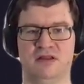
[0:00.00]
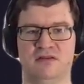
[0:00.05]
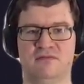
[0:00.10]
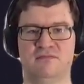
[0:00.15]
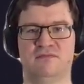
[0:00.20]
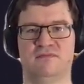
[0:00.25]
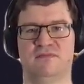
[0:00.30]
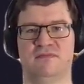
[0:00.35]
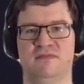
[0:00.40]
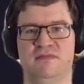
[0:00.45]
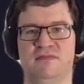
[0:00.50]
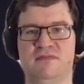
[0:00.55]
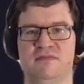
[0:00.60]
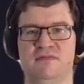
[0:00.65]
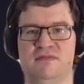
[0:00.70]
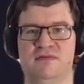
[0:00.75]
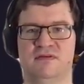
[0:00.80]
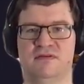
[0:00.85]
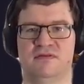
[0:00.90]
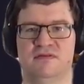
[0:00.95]
But
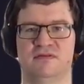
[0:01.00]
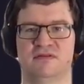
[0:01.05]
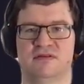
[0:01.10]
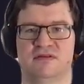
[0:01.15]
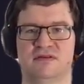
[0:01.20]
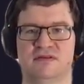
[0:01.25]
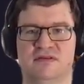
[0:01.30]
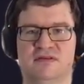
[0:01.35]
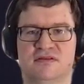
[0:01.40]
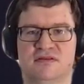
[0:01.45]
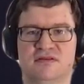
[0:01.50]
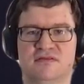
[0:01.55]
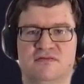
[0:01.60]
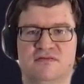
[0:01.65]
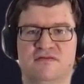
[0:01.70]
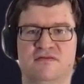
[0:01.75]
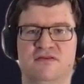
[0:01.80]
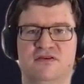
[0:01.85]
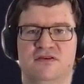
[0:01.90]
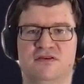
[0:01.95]

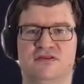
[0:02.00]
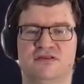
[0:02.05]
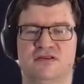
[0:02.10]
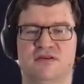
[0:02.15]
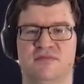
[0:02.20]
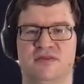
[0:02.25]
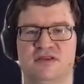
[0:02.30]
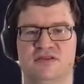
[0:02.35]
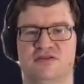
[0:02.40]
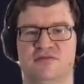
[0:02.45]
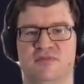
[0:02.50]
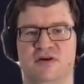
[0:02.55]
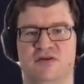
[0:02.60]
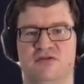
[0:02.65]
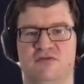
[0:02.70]
first, some things